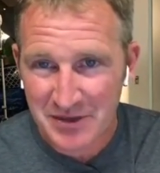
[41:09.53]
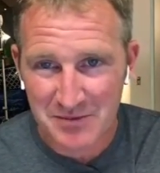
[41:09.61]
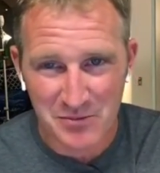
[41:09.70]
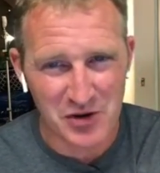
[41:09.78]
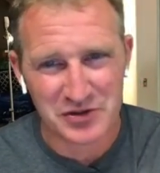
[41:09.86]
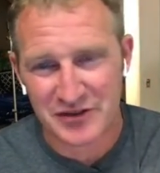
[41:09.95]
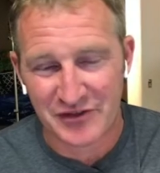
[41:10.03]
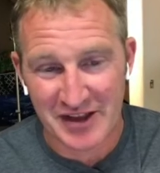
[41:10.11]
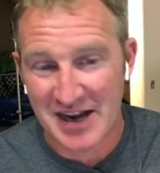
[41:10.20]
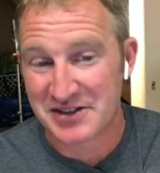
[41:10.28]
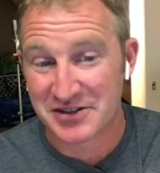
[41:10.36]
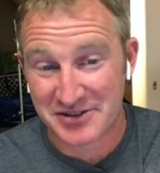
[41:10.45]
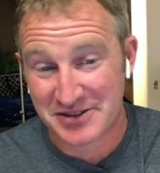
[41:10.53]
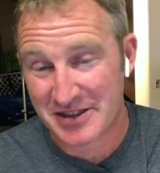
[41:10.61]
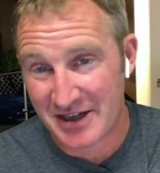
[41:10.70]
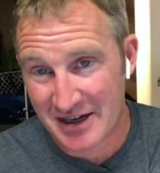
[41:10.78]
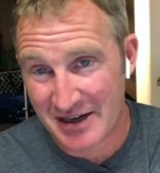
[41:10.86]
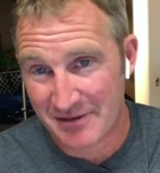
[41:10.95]
Most flanges,
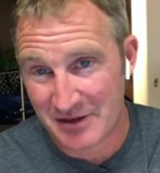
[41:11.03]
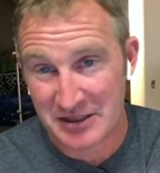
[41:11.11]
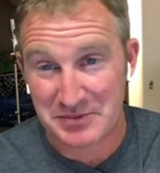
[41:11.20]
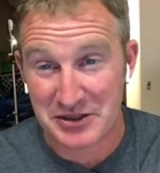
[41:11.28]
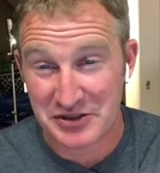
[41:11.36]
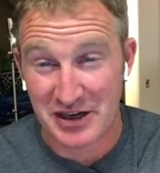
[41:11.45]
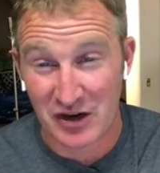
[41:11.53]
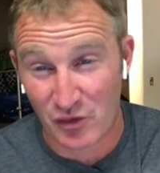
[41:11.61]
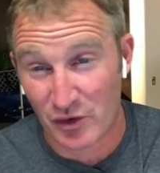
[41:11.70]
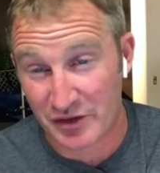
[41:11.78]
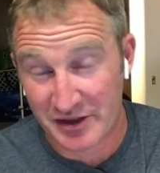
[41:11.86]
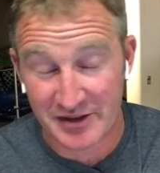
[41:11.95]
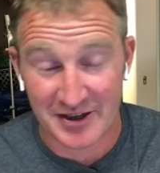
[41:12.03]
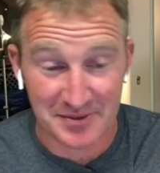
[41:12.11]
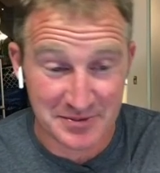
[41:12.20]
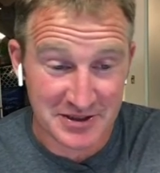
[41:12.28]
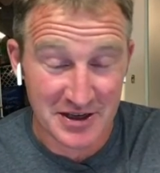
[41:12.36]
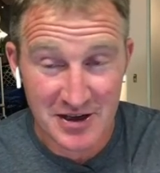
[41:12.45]
uh, especially acrylic
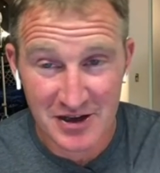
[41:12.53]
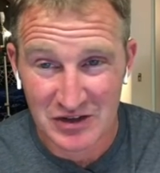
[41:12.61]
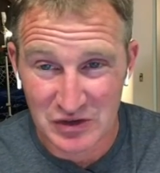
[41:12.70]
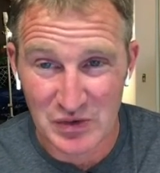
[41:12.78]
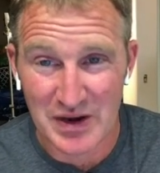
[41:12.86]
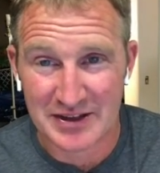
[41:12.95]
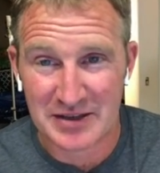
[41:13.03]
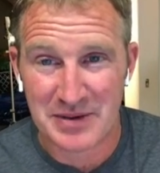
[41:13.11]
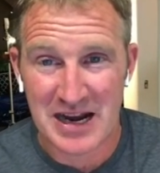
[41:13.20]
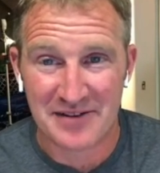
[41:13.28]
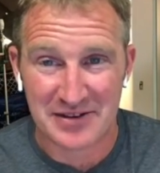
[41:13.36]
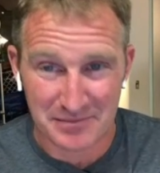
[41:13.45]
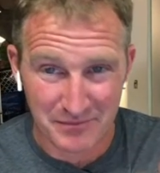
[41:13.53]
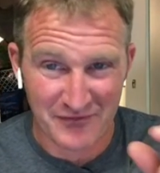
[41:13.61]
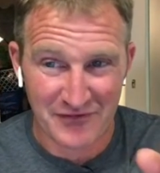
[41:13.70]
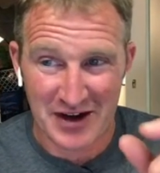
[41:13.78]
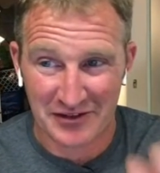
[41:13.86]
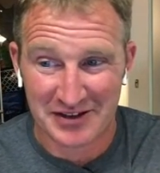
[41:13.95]
tubs, do end up having
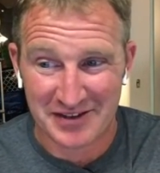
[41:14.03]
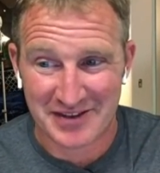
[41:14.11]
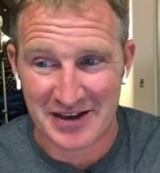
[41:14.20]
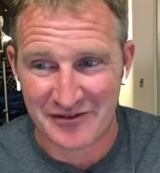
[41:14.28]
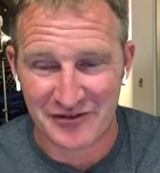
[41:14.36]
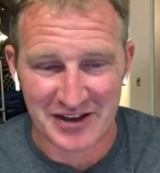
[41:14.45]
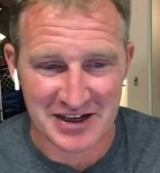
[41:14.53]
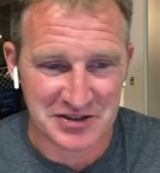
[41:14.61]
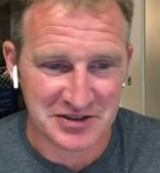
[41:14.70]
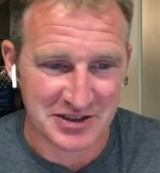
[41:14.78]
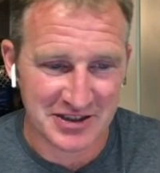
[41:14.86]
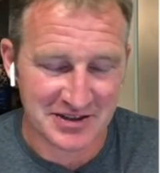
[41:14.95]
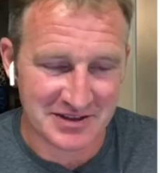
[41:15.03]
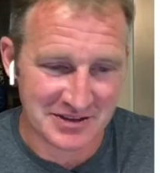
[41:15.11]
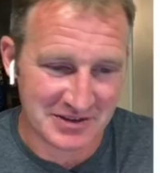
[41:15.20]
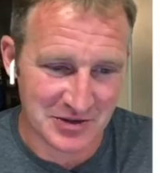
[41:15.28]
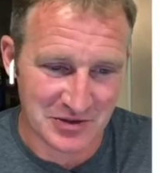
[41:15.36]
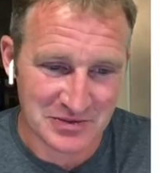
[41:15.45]
fairly thick flanges like this.
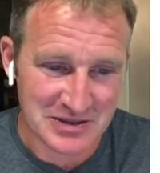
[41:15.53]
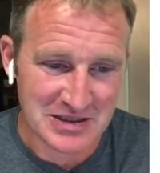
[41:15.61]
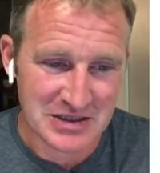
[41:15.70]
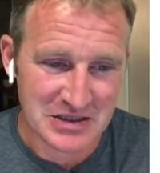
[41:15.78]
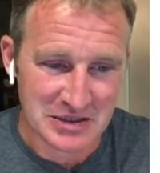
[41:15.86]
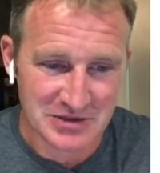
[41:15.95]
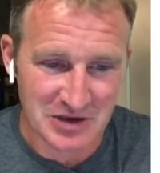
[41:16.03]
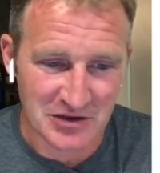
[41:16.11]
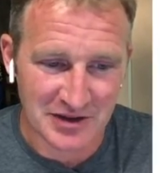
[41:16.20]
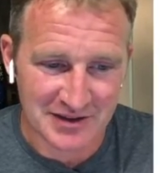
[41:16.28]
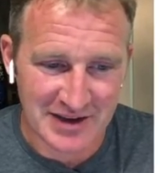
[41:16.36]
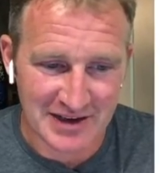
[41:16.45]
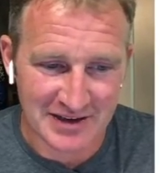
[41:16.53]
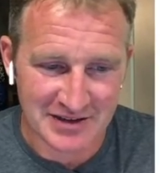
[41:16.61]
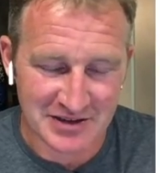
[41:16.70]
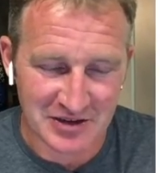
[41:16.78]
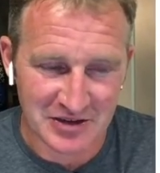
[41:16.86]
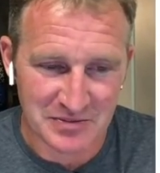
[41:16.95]
So know that that
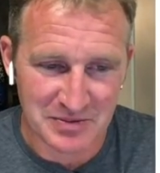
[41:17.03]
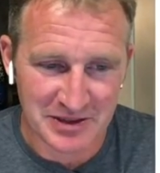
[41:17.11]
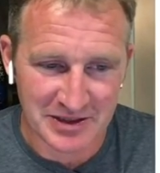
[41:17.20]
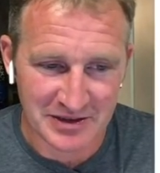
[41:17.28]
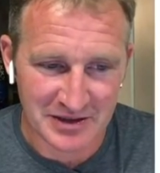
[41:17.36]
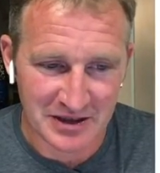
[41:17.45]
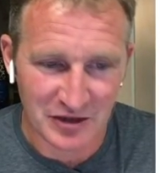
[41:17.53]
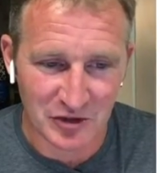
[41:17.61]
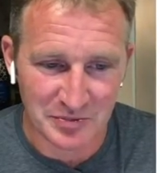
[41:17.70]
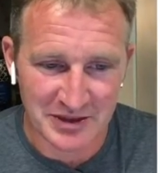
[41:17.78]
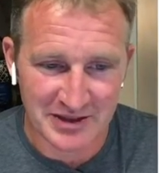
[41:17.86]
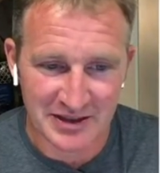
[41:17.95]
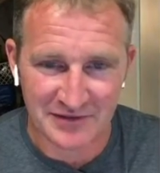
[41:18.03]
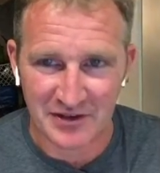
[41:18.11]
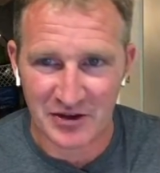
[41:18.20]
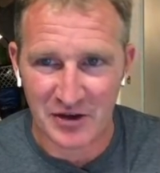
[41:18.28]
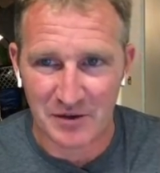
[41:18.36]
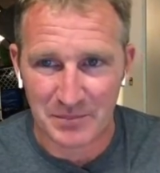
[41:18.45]
is going to be a little bit
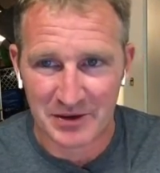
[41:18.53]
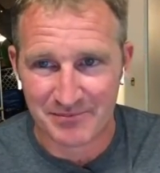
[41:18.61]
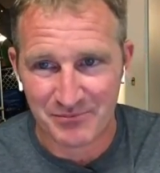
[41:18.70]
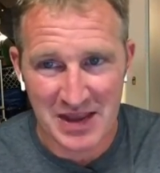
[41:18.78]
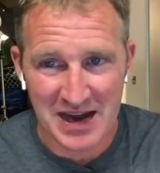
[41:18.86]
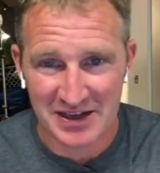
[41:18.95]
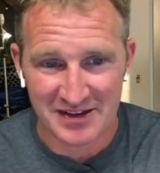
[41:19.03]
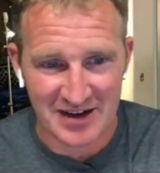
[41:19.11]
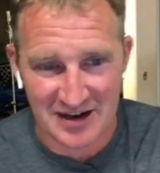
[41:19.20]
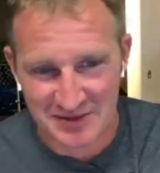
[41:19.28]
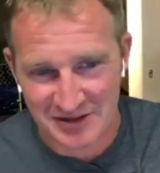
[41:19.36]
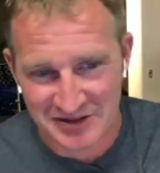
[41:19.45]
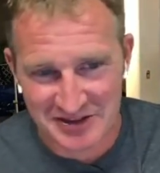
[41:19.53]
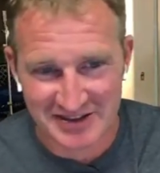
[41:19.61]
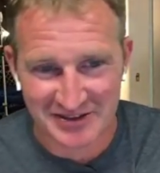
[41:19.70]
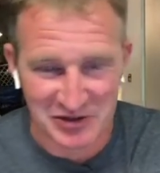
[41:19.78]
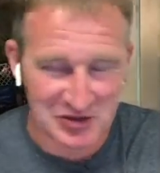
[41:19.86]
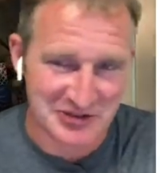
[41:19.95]
difficult. But anytime that you see
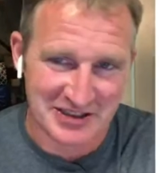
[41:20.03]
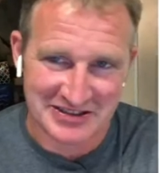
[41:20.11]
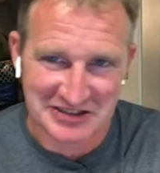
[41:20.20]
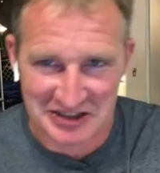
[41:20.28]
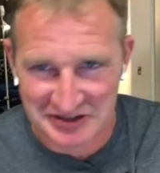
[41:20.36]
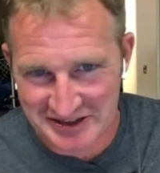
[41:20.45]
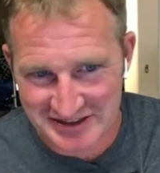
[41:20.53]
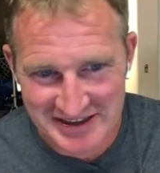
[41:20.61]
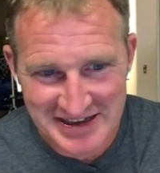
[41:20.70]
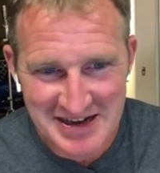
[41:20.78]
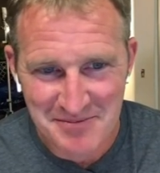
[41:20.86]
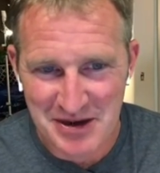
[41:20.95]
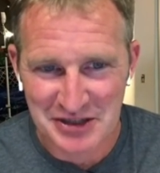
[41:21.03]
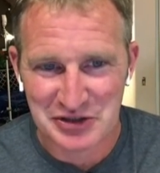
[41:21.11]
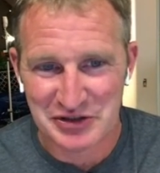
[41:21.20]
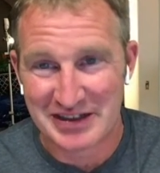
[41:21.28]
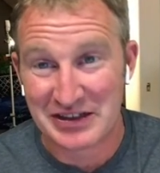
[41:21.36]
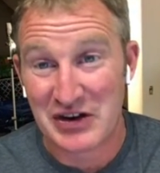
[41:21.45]
the oozing sealant, make
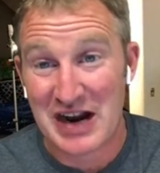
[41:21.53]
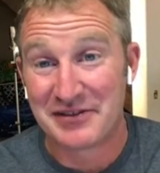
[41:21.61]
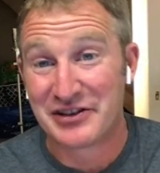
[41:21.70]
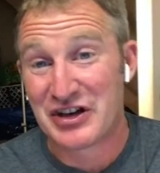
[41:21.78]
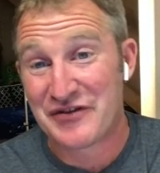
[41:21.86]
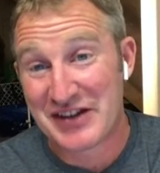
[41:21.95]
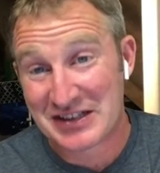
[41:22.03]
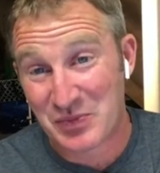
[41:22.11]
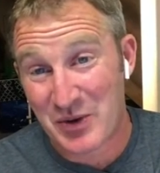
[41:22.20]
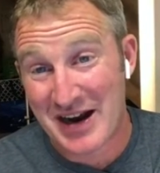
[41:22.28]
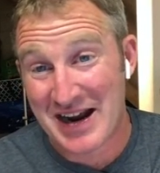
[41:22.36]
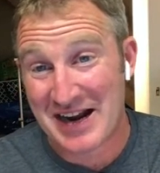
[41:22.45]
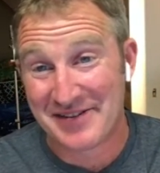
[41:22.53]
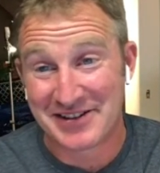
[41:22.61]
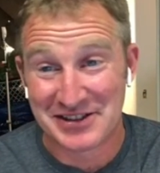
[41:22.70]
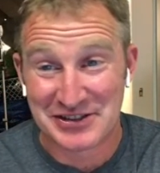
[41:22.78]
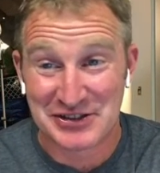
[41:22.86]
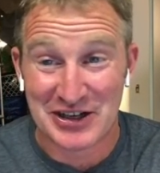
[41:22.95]
sure that you have enough. That's why having
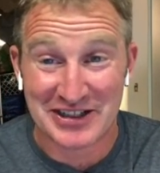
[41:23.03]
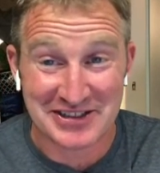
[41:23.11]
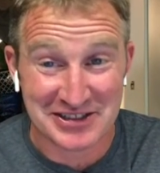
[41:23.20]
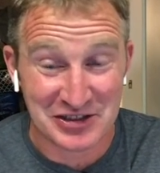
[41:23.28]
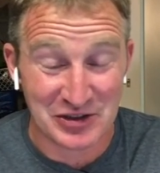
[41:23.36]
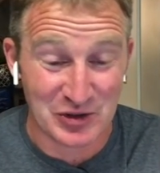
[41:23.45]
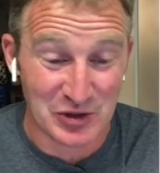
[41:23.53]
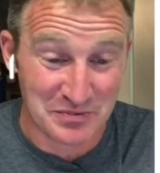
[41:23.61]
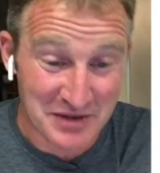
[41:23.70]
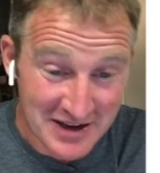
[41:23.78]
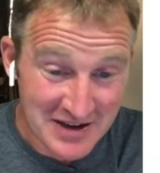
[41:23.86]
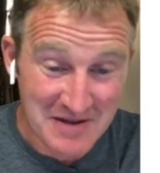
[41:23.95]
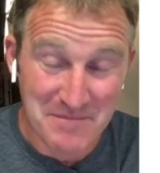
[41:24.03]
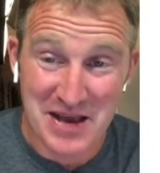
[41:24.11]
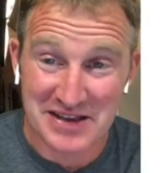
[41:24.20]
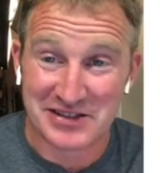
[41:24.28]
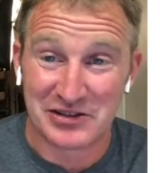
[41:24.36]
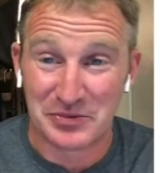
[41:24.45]
the sausage tube
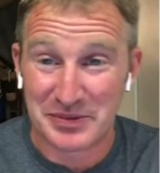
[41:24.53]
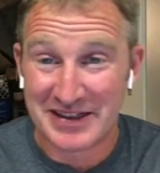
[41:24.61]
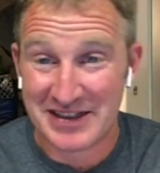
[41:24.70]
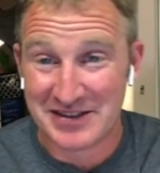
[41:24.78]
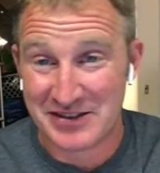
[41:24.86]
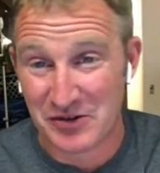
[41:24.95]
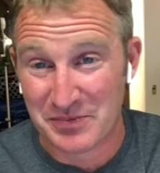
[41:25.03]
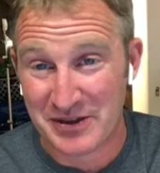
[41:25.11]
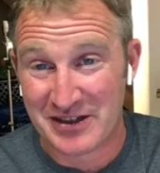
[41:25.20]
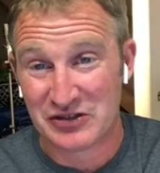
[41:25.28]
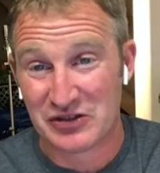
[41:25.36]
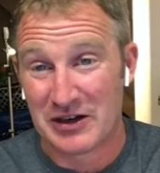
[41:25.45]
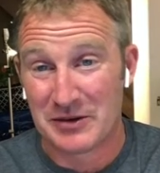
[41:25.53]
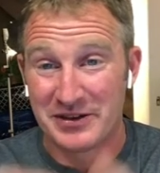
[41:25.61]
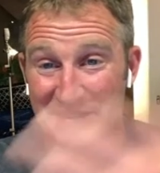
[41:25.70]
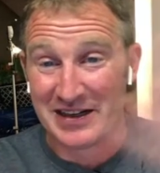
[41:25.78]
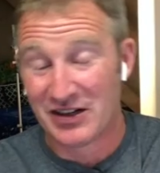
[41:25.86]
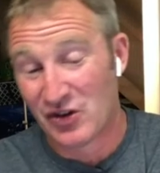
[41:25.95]
makes it a little bit easier because you're able
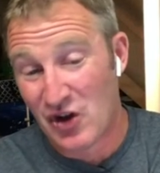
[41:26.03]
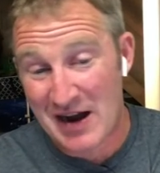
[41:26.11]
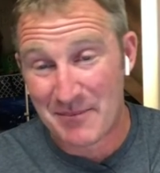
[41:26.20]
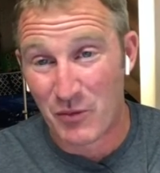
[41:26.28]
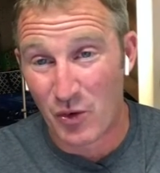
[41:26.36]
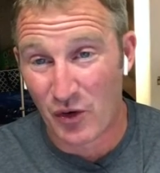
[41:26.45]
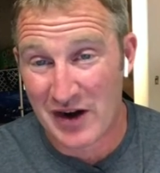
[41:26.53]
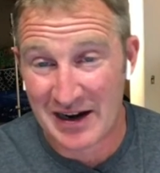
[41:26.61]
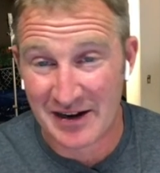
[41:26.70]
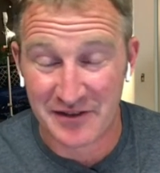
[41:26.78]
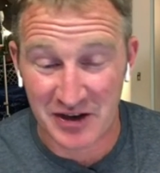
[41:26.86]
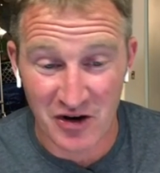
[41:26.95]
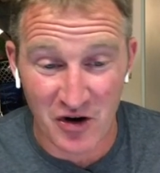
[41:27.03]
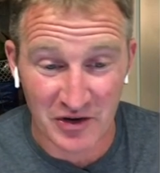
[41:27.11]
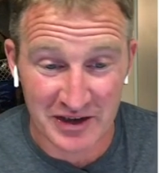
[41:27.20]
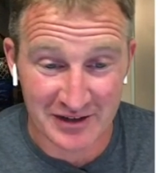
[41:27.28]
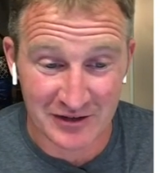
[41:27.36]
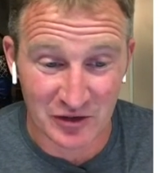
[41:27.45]
to get a lot more out of the
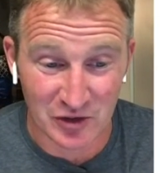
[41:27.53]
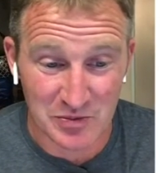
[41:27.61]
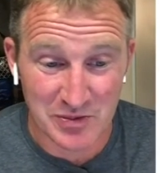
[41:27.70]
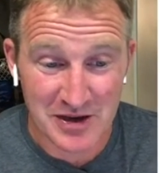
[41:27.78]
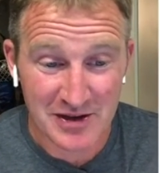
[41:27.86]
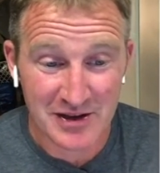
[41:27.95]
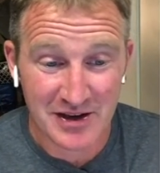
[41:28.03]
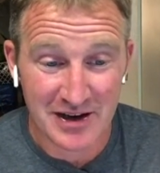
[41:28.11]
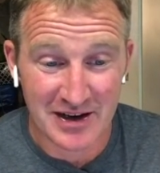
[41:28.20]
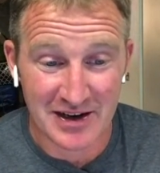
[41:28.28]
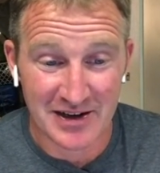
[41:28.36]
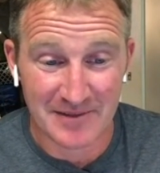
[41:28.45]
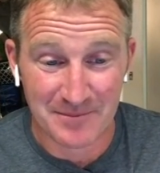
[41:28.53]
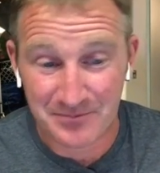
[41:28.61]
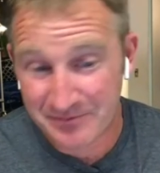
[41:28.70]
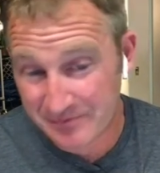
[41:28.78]
caulking tube. Uh,